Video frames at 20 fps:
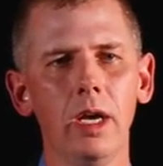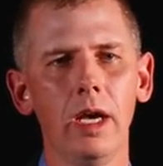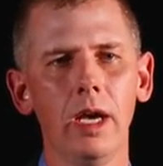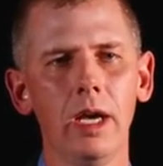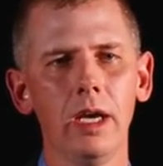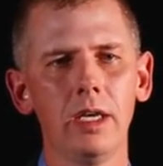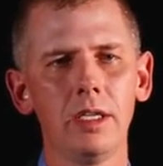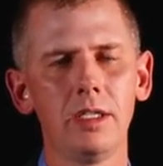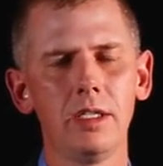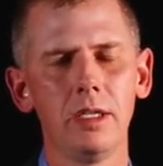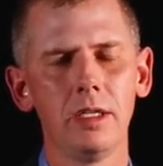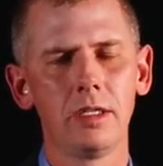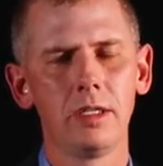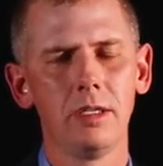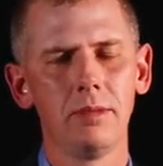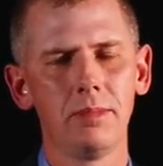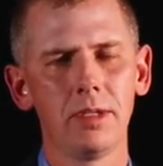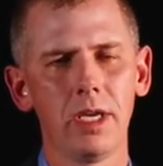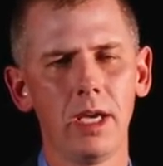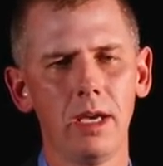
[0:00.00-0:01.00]
As
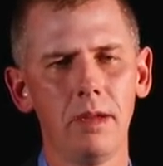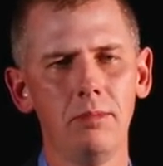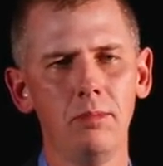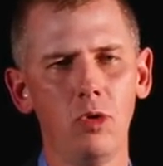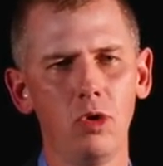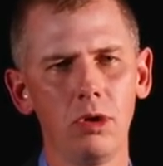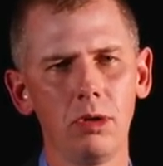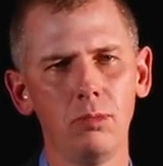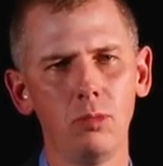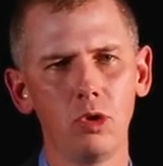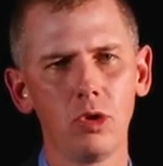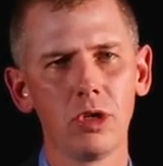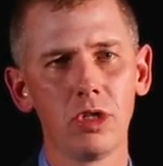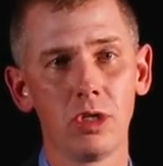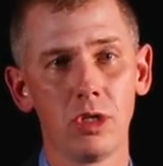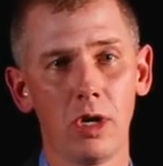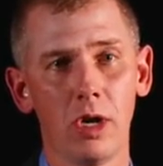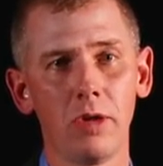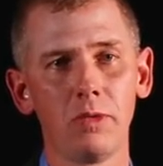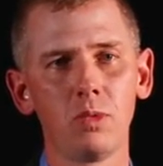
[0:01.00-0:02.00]
systems had more and more
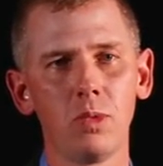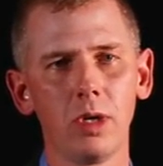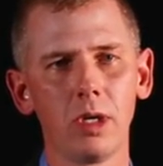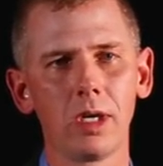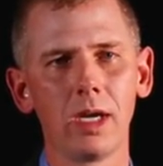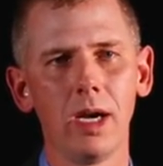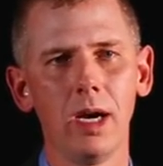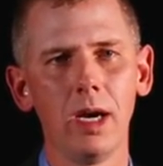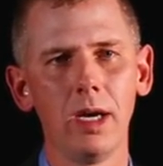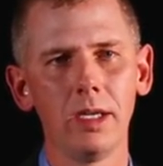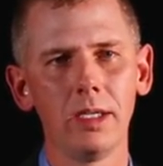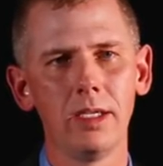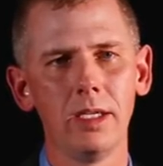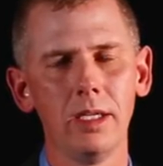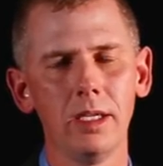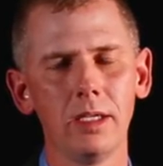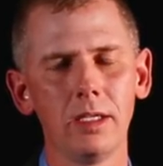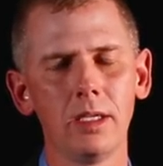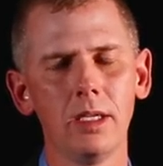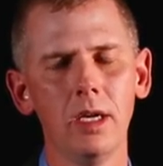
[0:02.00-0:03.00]
software
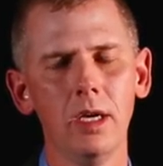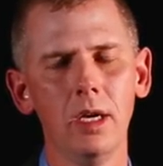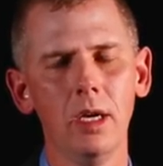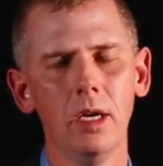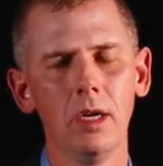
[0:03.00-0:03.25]
content,